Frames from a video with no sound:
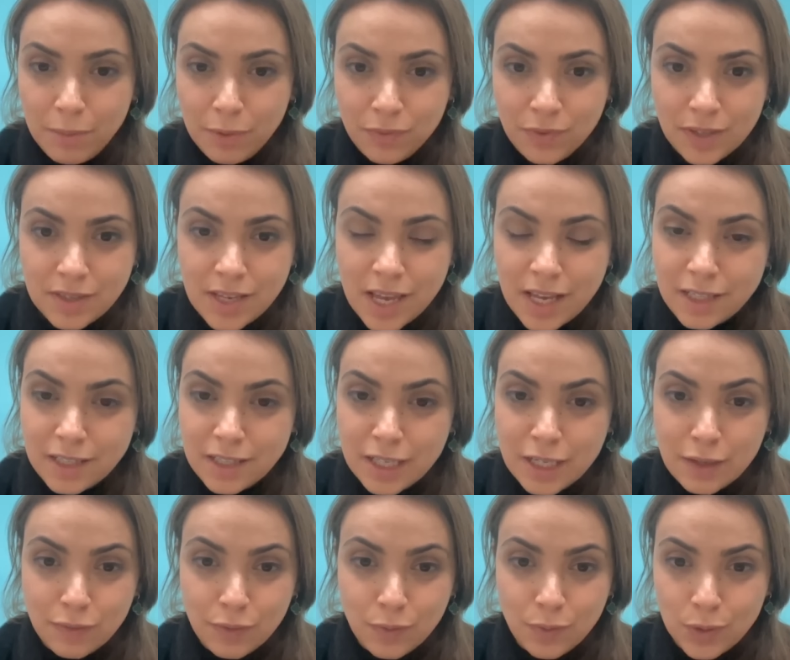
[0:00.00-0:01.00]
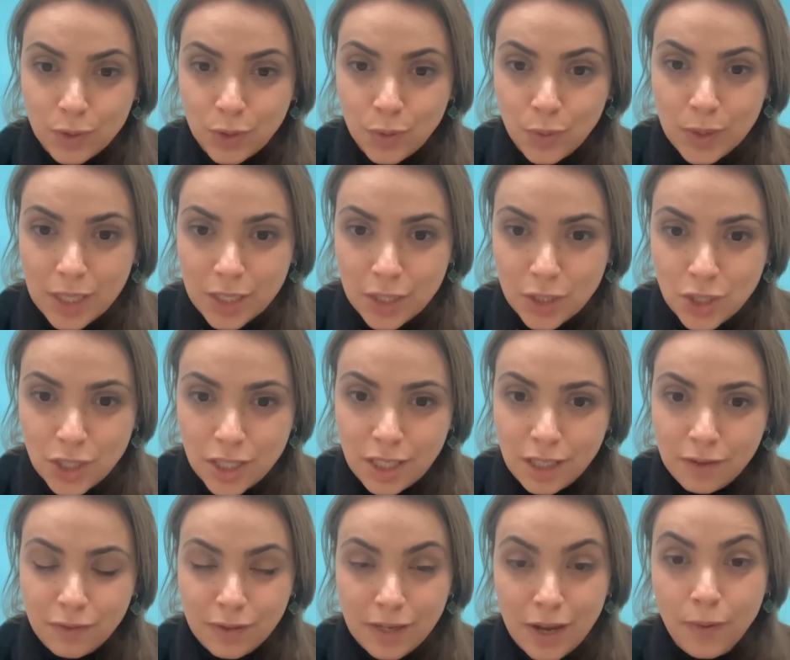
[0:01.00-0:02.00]
of executive and what you want to
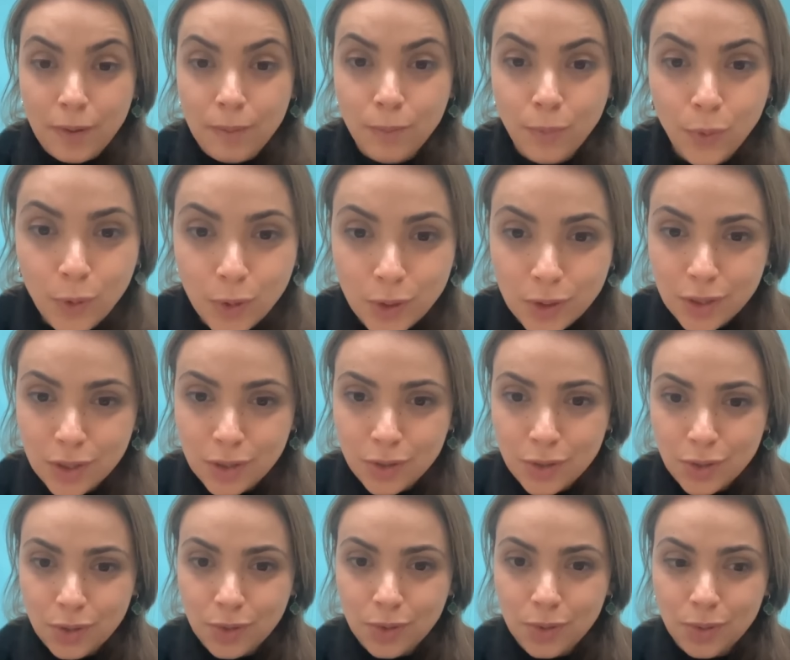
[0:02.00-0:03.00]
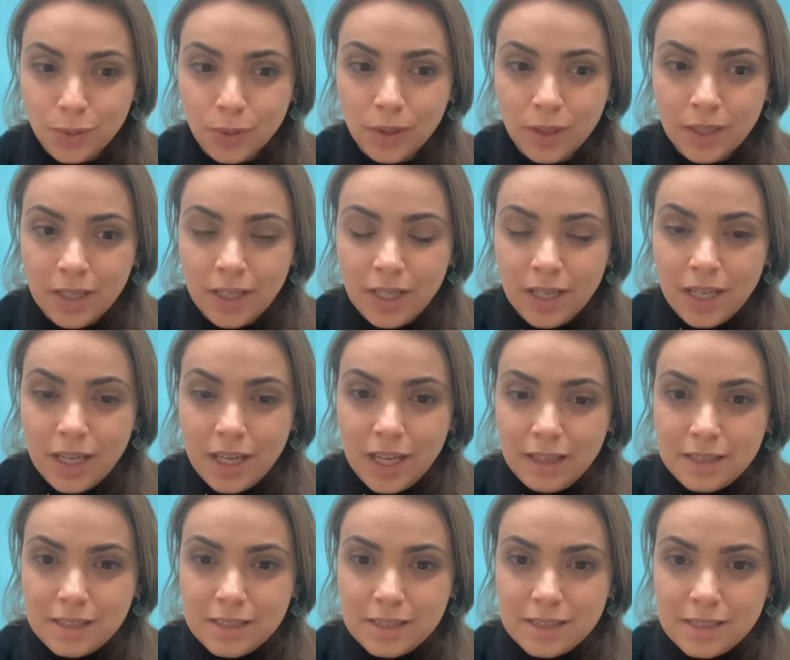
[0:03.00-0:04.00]
achieve and how important to you
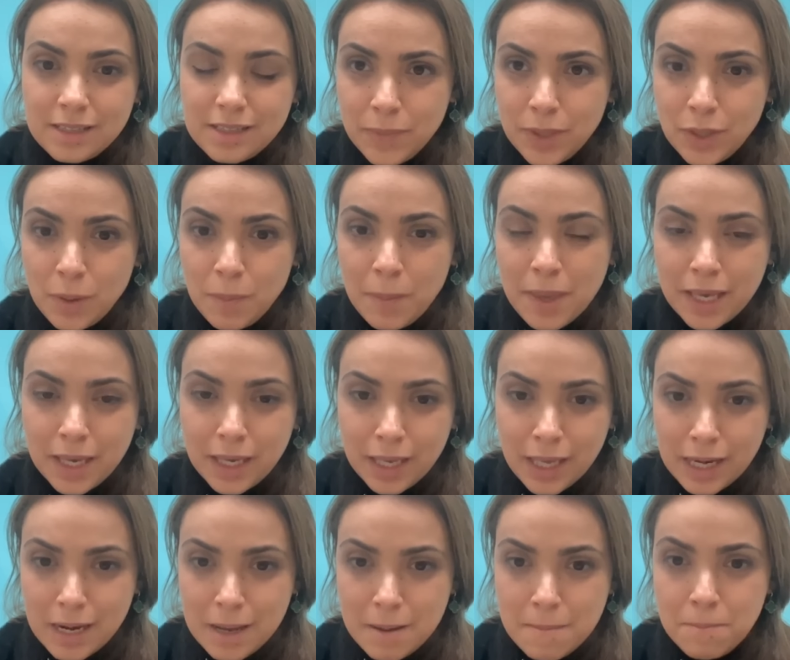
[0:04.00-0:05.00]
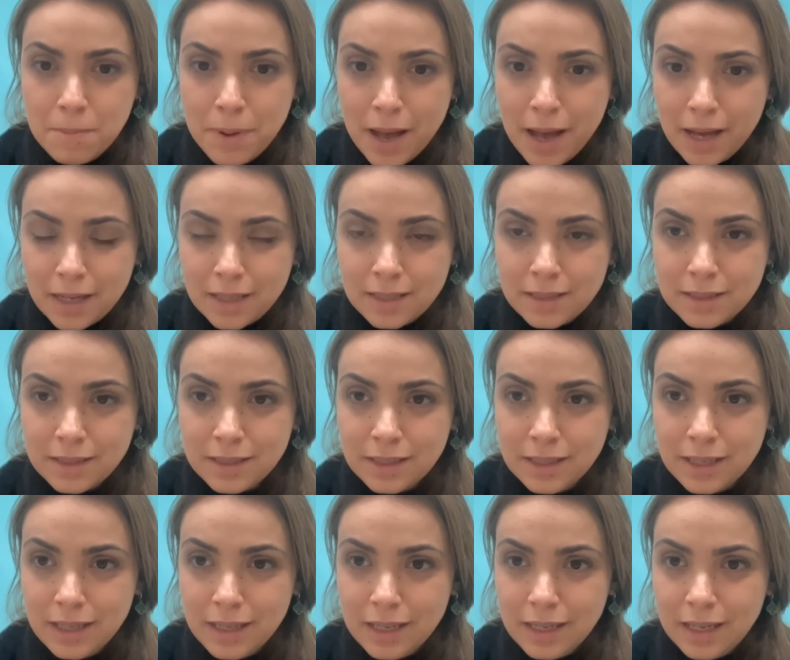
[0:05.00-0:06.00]
is, making an impact
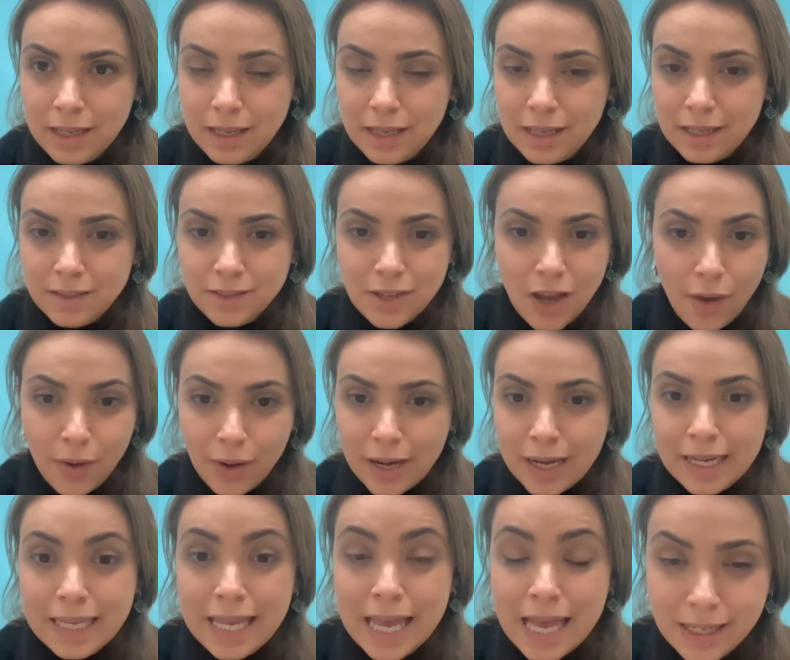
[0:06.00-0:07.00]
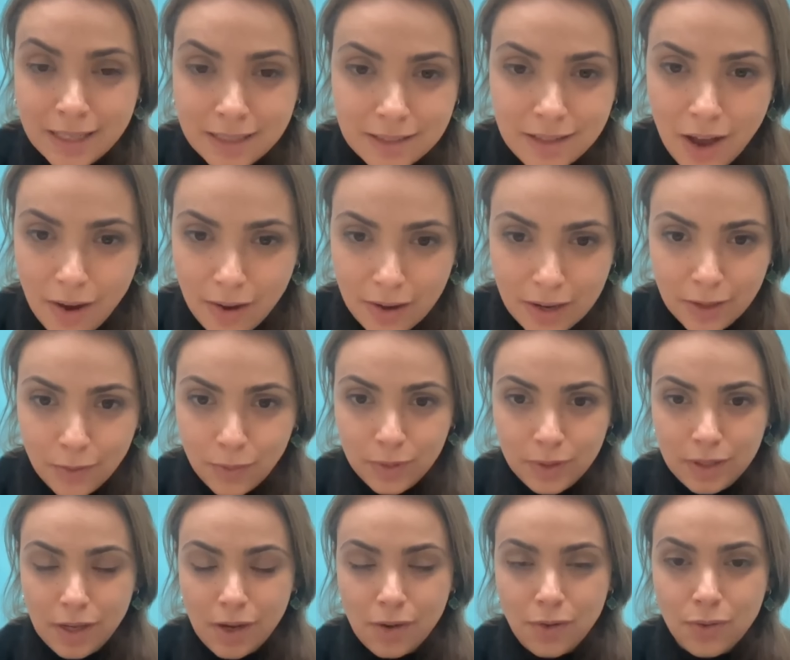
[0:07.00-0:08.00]
directly and indirectly
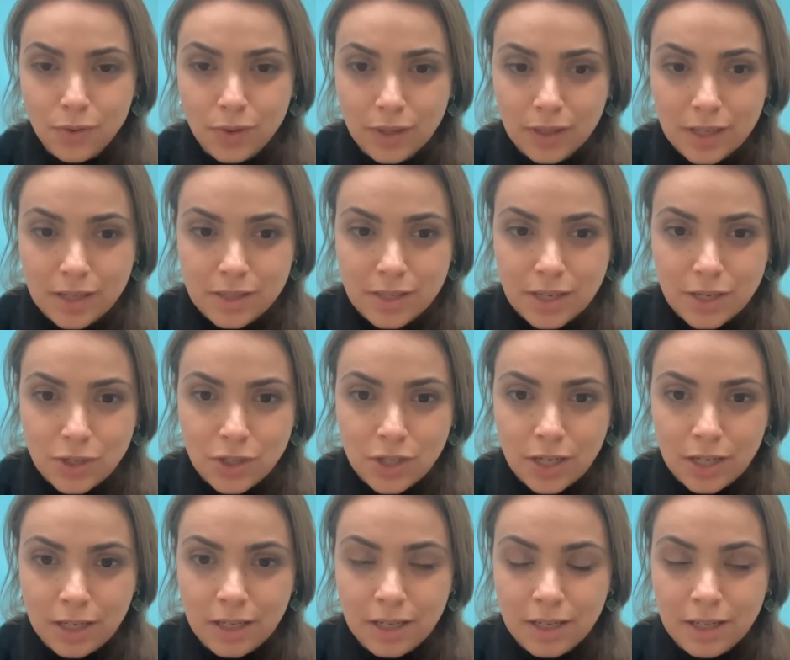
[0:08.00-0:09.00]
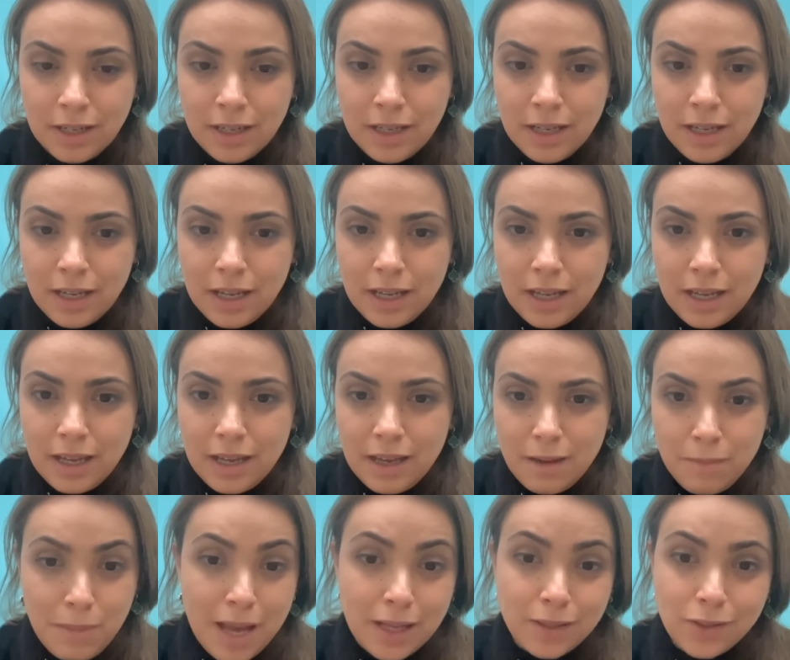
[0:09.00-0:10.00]
within an organization
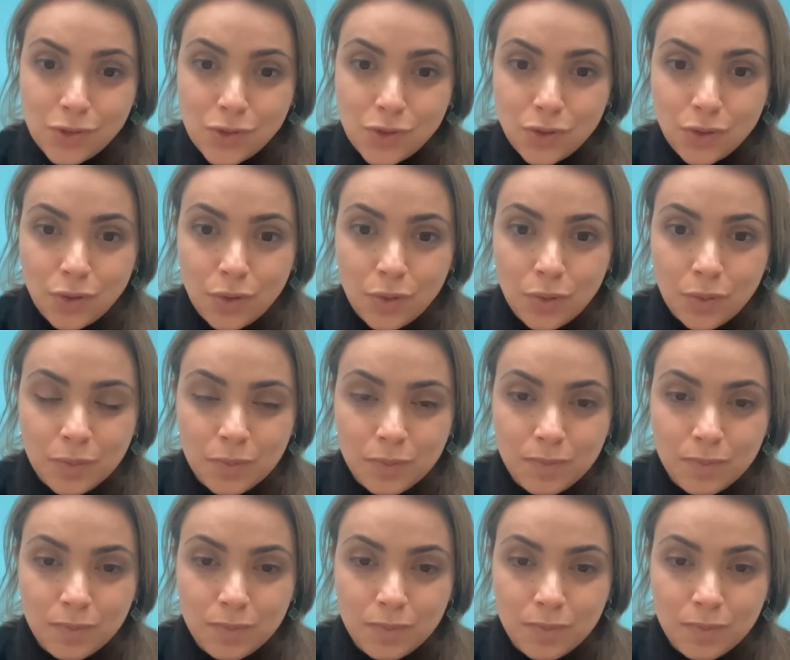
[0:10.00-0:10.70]
matters to you.